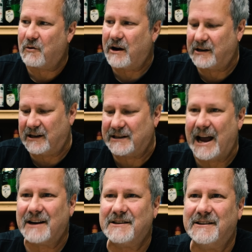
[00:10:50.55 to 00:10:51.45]
around in a
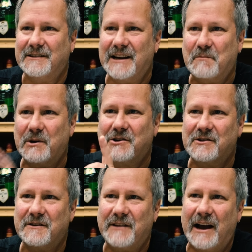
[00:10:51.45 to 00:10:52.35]
taxi and take
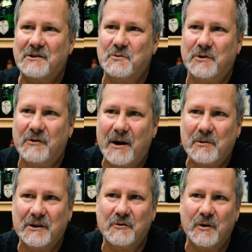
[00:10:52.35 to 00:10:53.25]
pictures of the house where her
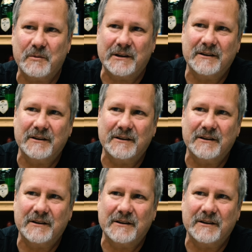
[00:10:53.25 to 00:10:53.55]
grandmother grew up in.